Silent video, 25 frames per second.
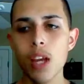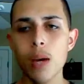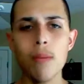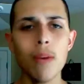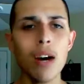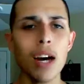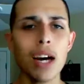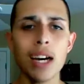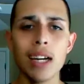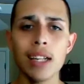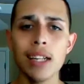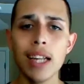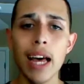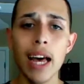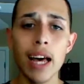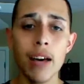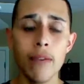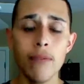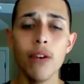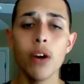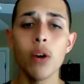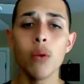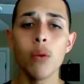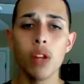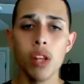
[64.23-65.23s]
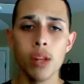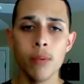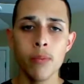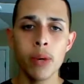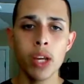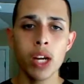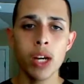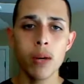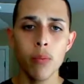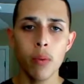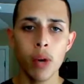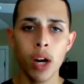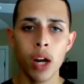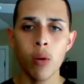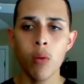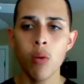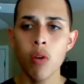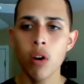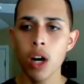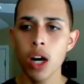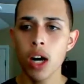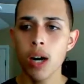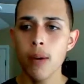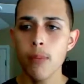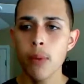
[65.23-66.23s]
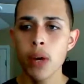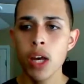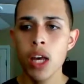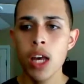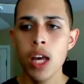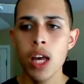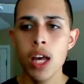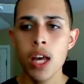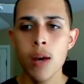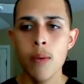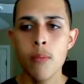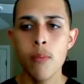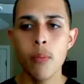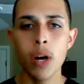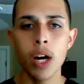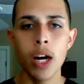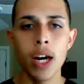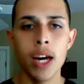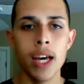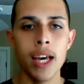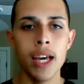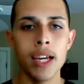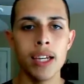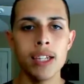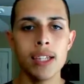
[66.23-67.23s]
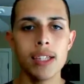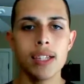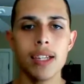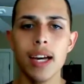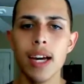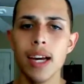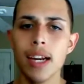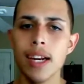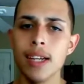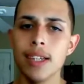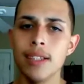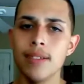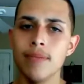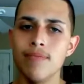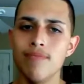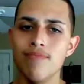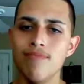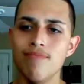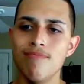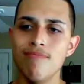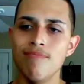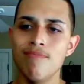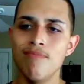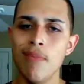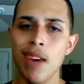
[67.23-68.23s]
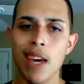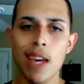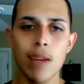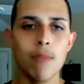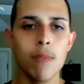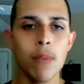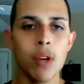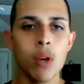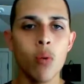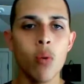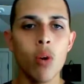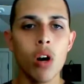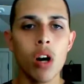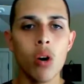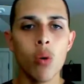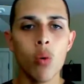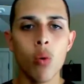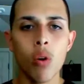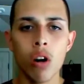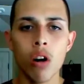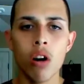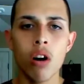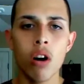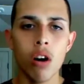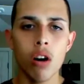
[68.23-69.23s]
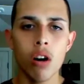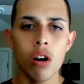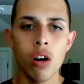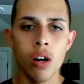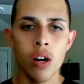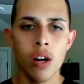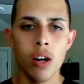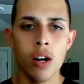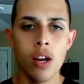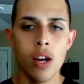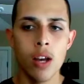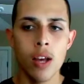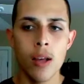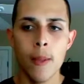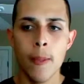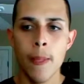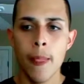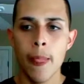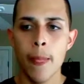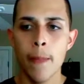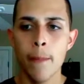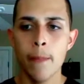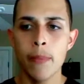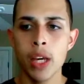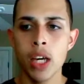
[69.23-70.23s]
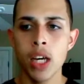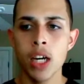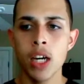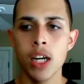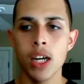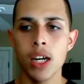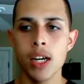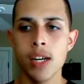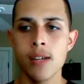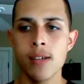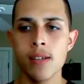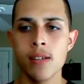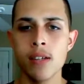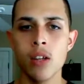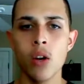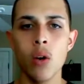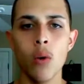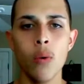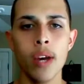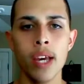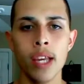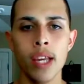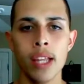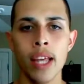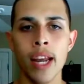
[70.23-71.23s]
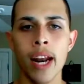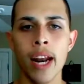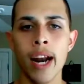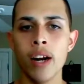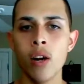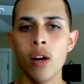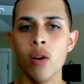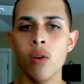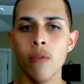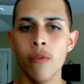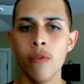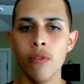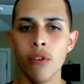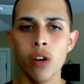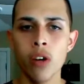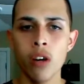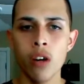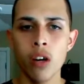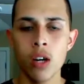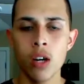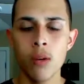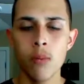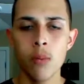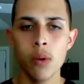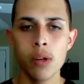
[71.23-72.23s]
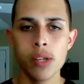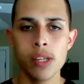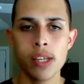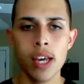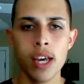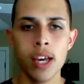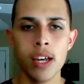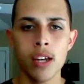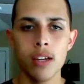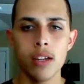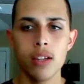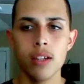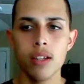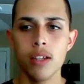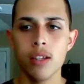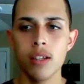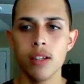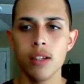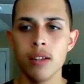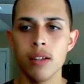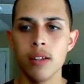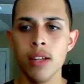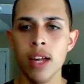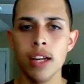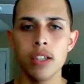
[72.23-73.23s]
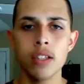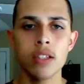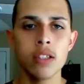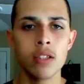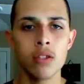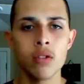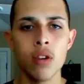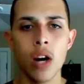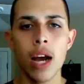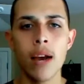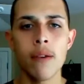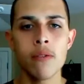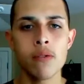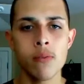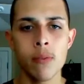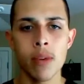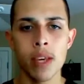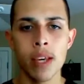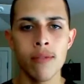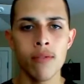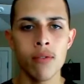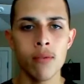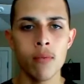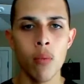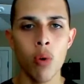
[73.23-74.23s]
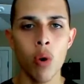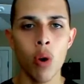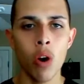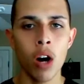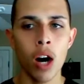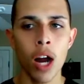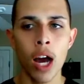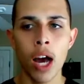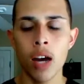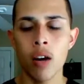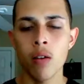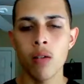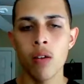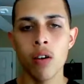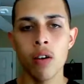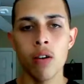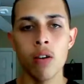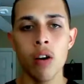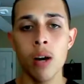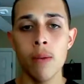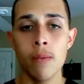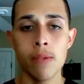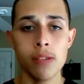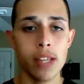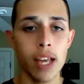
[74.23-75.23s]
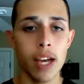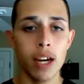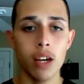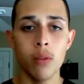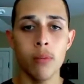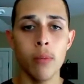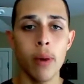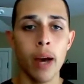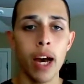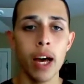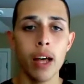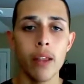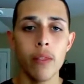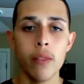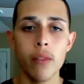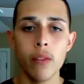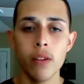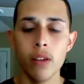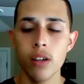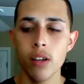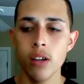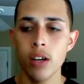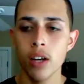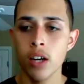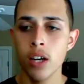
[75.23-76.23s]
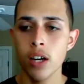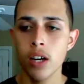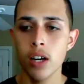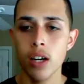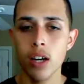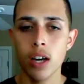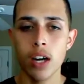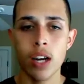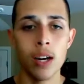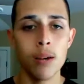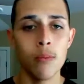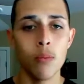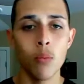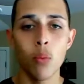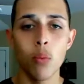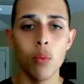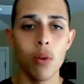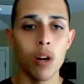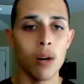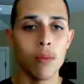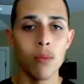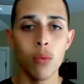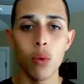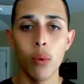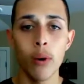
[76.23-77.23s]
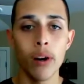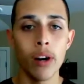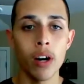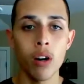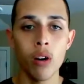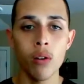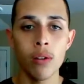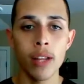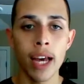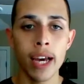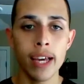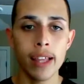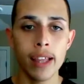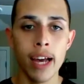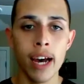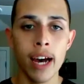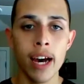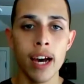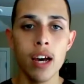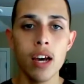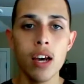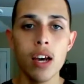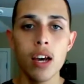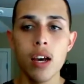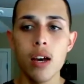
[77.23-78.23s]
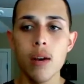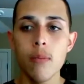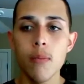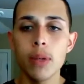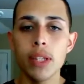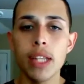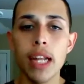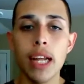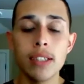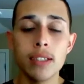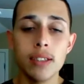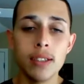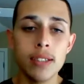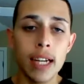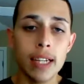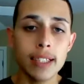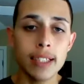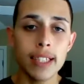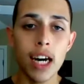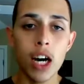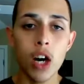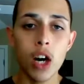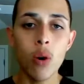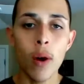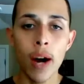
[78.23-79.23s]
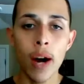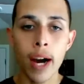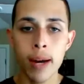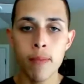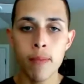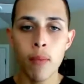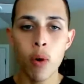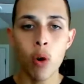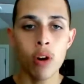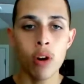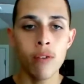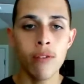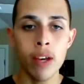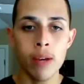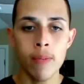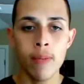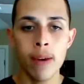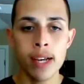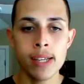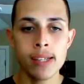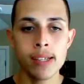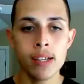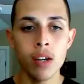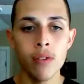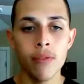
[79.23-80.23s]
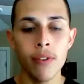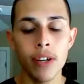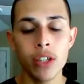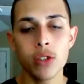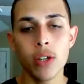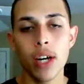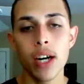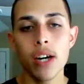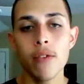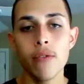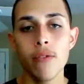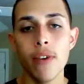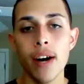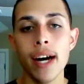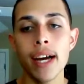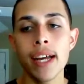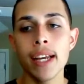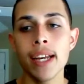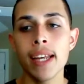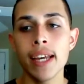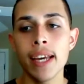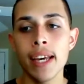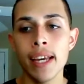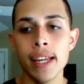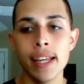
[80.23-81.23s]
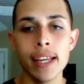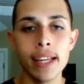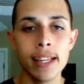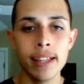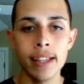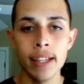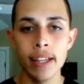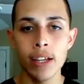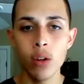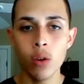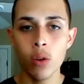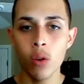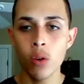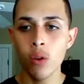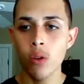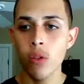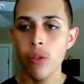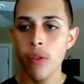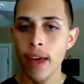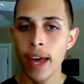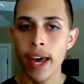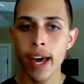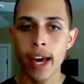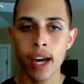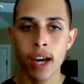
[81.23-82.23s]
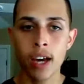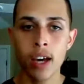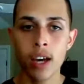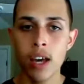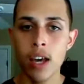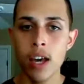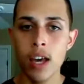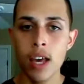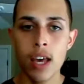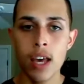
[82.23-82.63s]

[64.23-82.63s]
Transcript: not going to lie, I felt really beat up when I woke up, but it just kind of made me want to work harder, because knowing that I don't feel 100%, that just drives me even more. I don't know, I'm a psychopath, and I'm a weirdo like that, but that's how I motivate myself. I try to find any little thing,